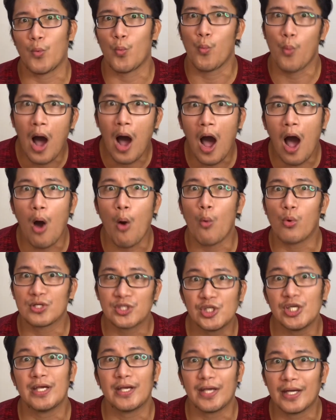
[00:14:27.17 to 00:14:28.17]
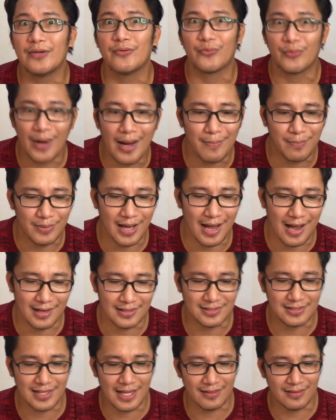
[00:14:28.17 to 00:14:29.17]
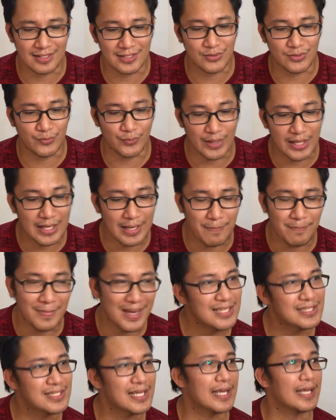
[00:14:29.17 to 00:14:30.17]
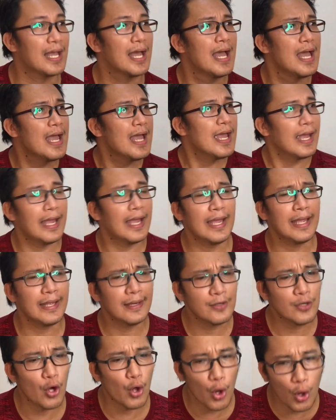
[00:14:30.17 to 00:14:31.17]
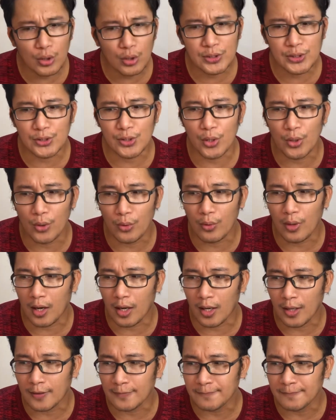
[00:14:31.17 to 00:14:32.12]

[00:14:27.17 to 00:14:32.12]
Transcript: Wow, she can rap, guys. That is really amazing. And also,